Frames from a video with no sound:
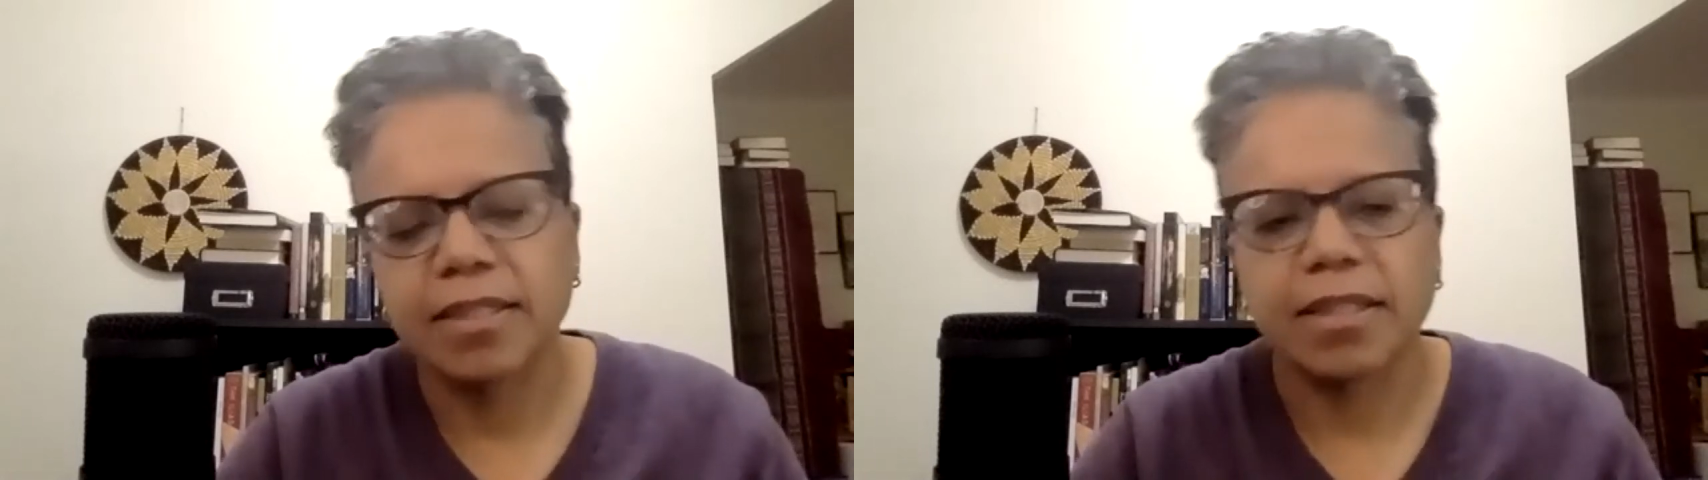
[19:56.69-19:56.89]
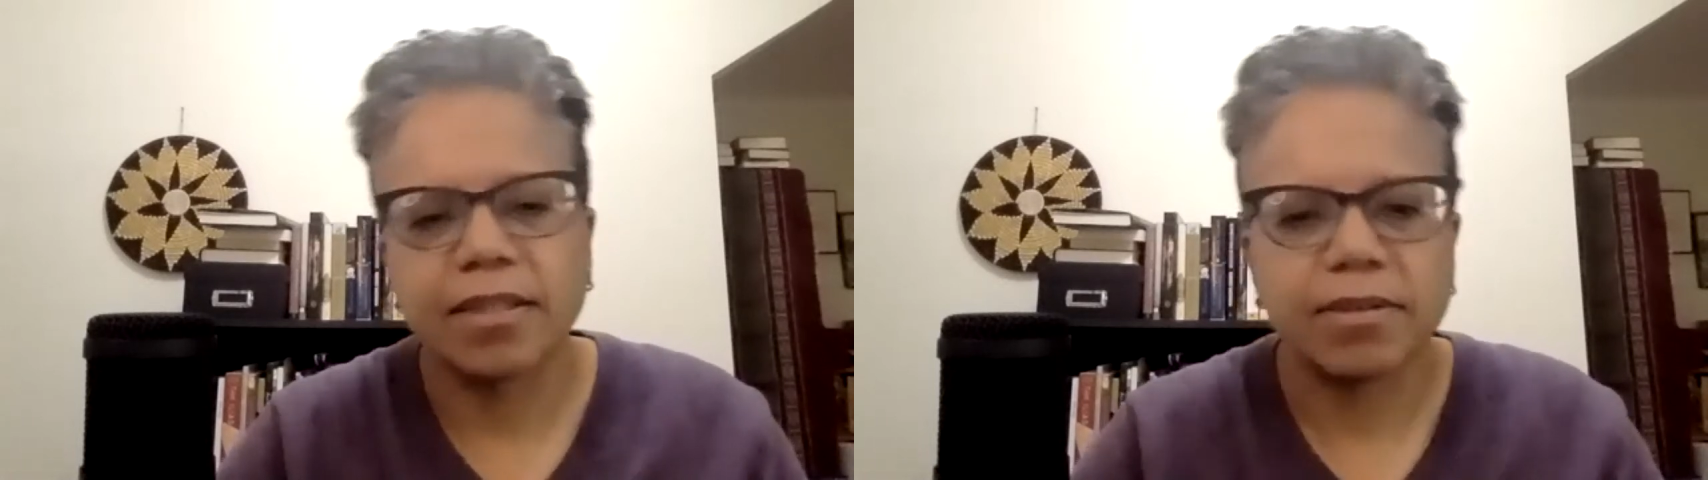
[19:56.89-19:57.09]

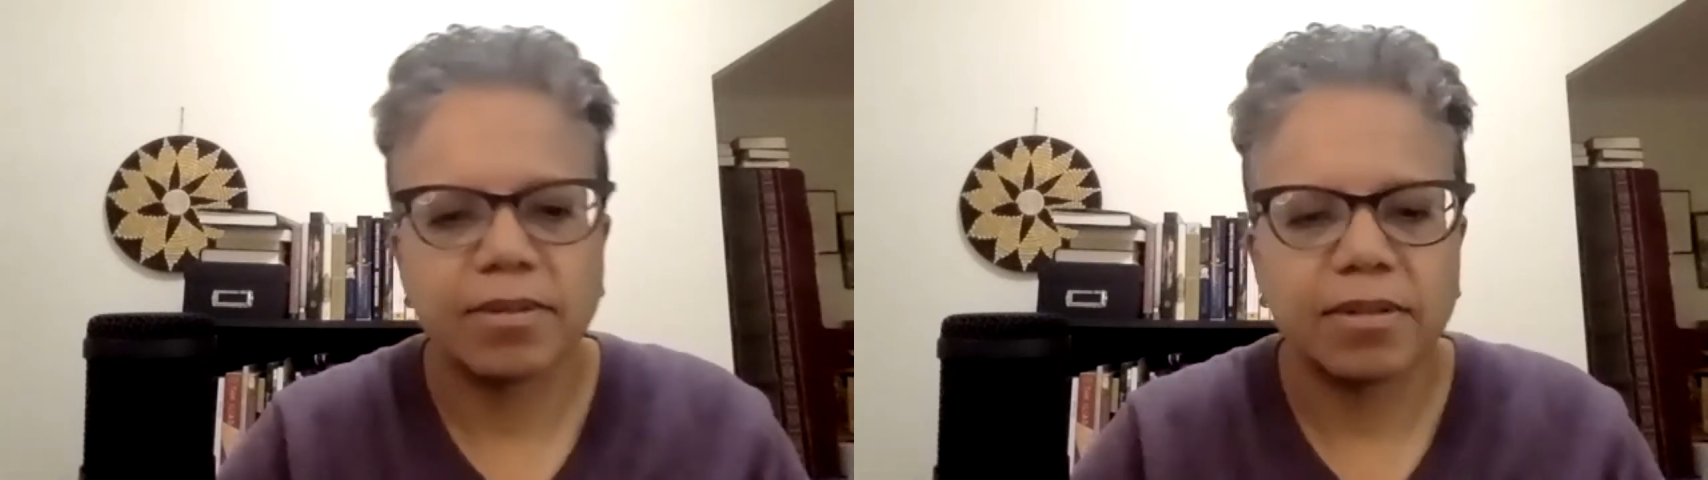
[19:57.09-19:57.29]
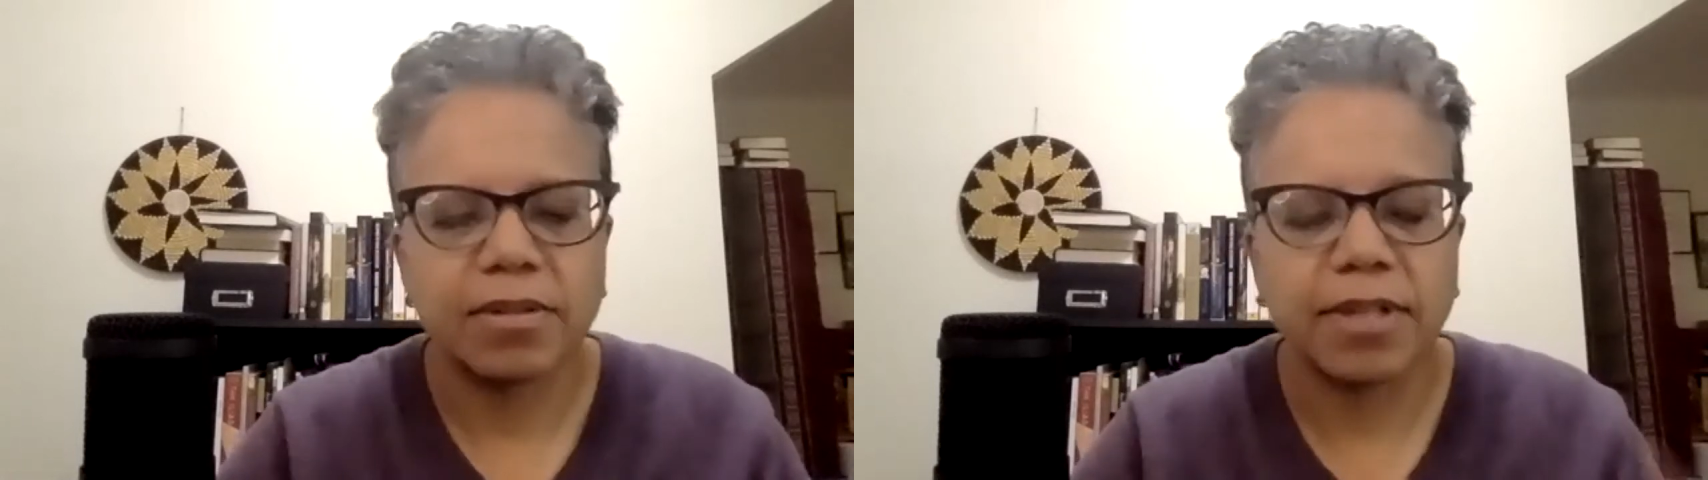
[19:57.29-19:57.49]
And
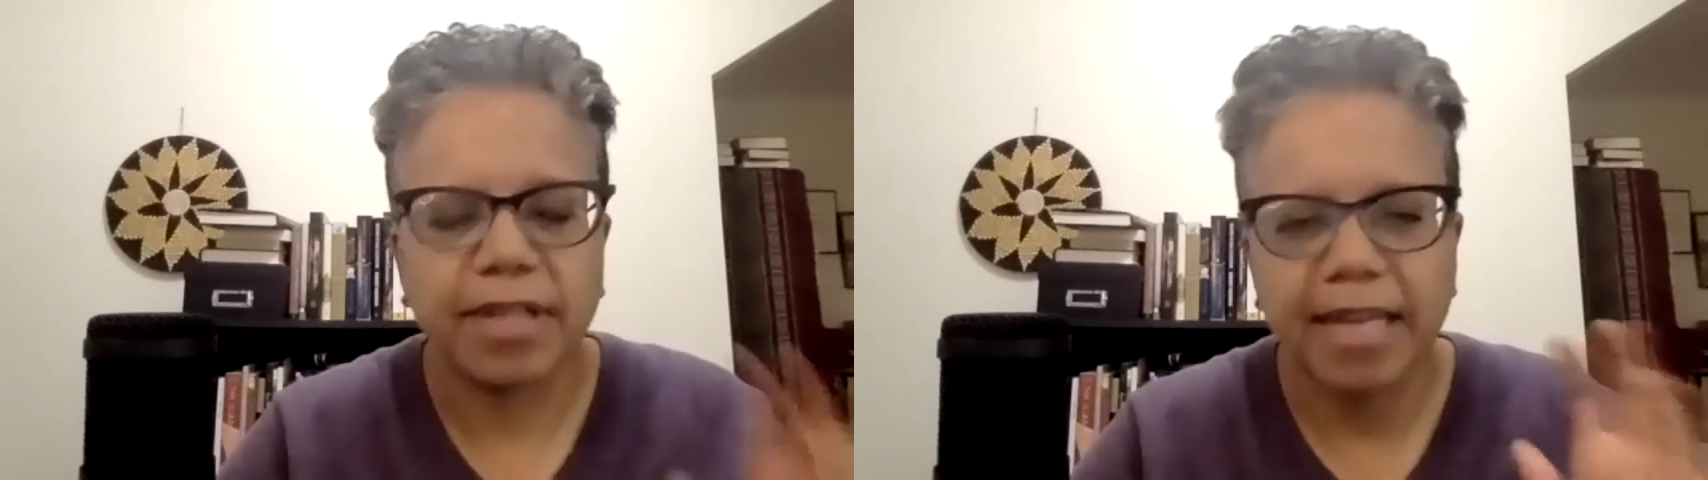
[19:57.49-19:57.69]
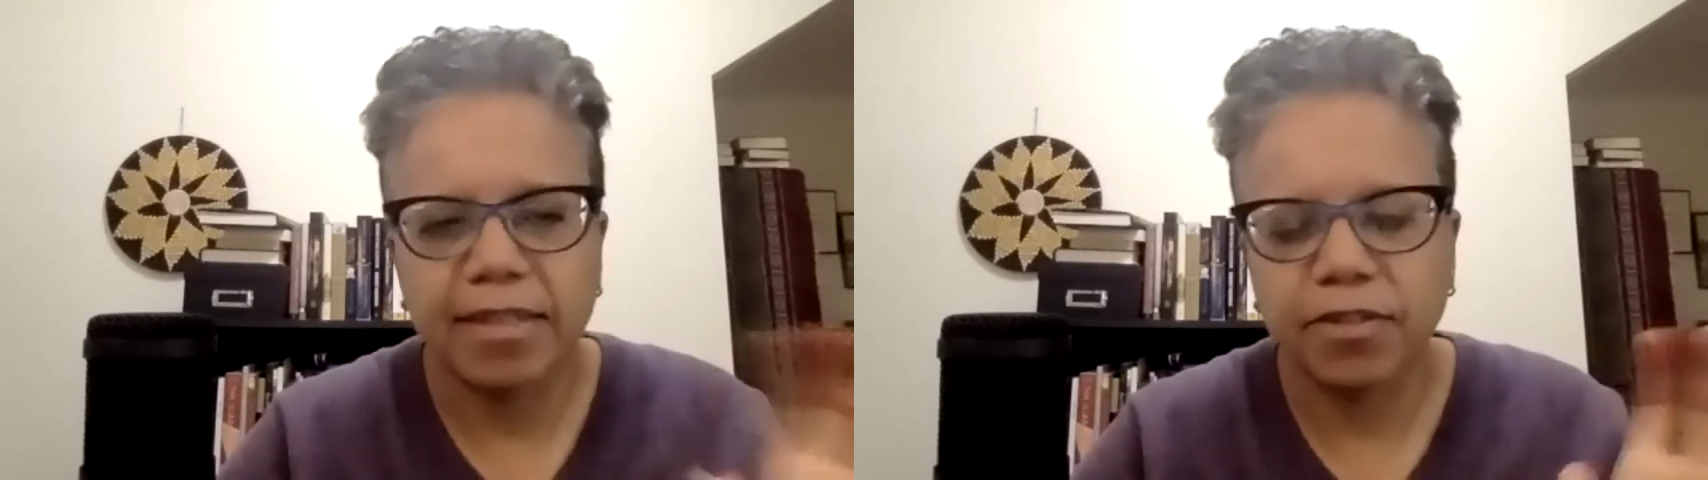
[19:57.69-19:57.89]
so
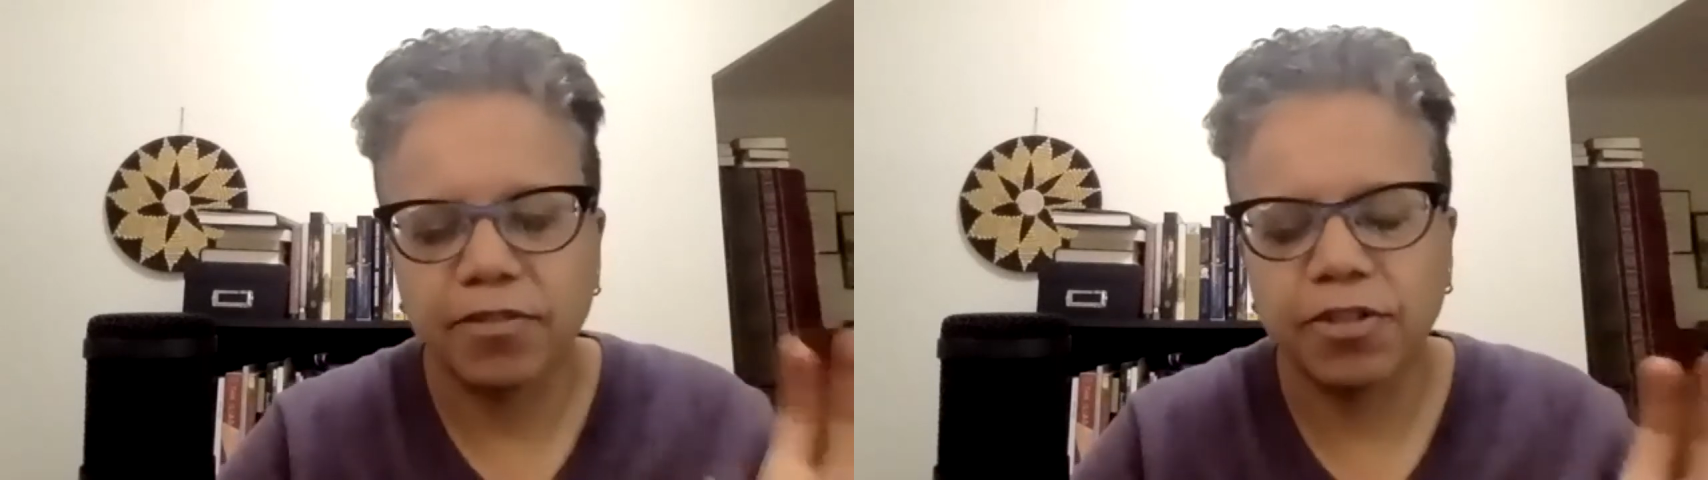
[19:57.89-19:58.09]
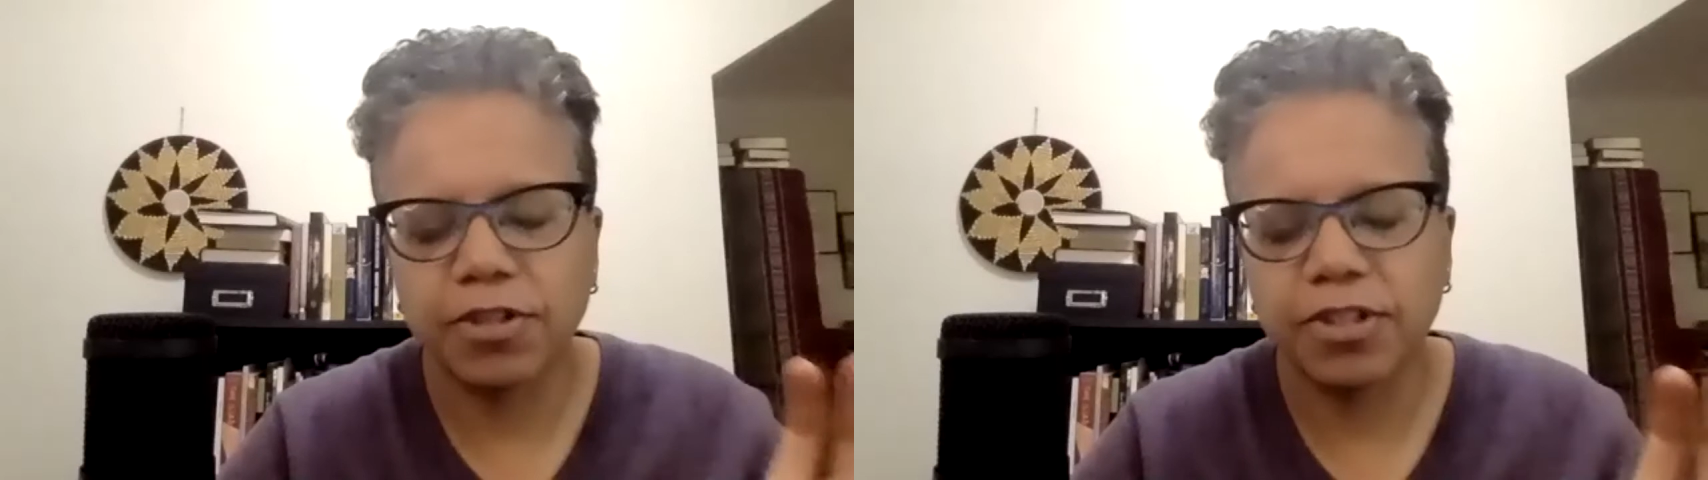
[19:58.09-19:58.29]
that's a
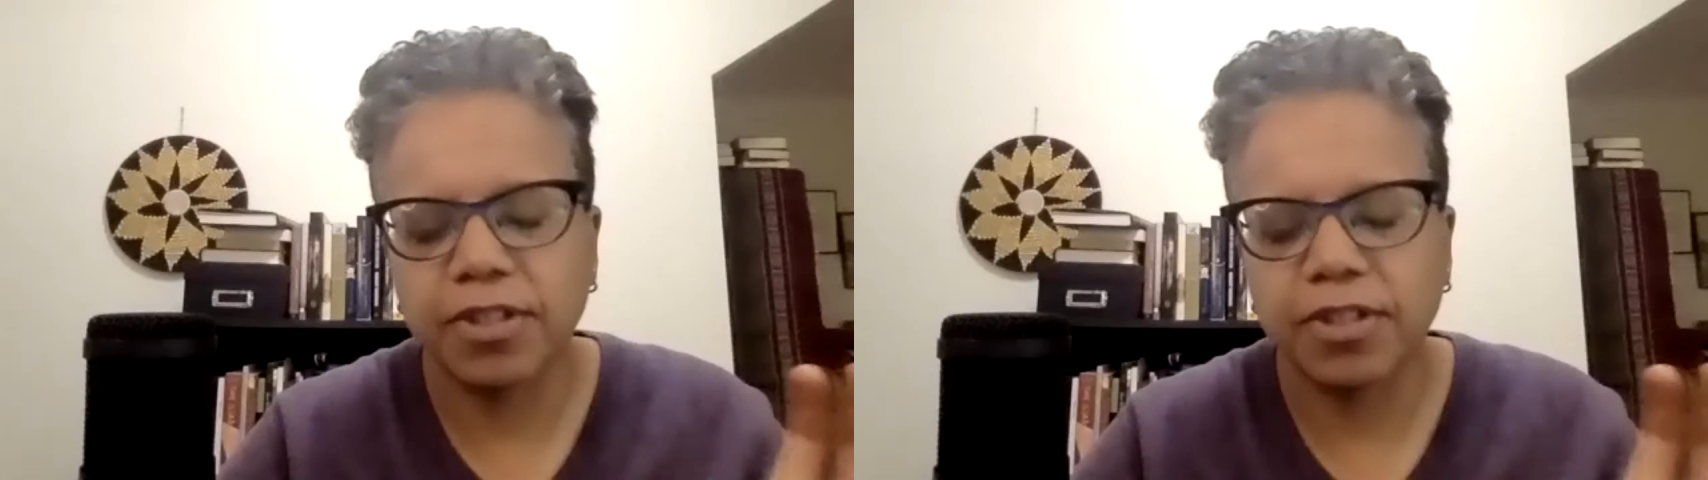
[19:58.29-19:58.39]
version